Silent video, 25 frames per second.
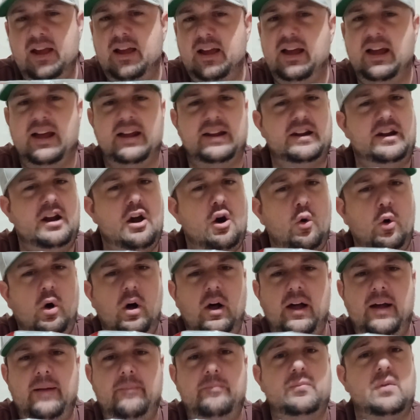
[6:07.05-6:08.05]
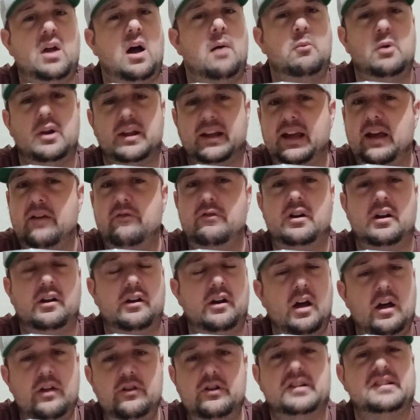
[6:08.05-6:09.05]
And you know what? I'm going to give it
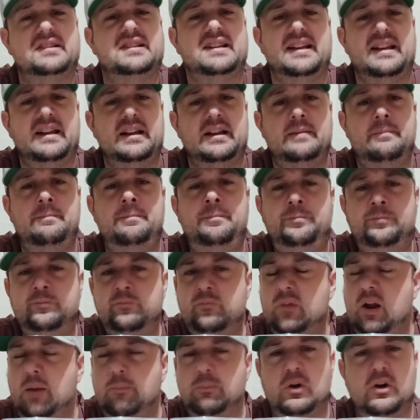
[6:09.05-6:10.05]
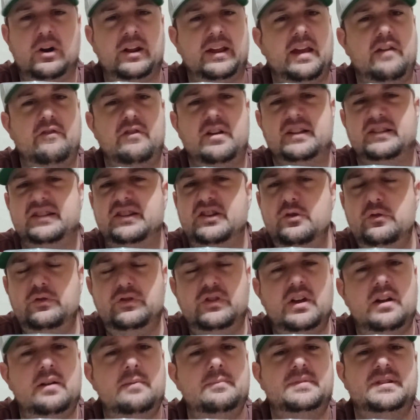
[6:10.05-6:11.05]
another 10. I'm going to give it 2
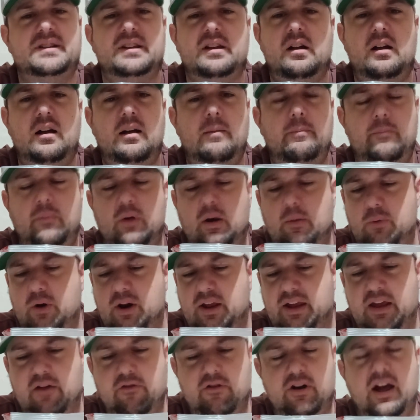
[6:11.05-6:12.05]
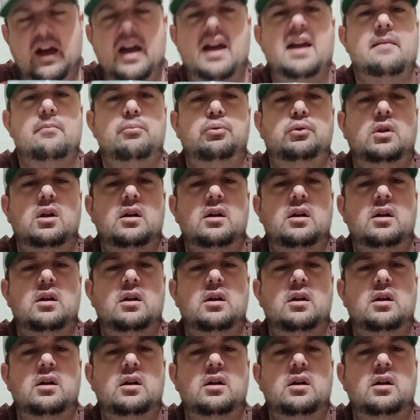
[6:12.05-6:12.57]
thumbs up. I'm going to give it an A++++.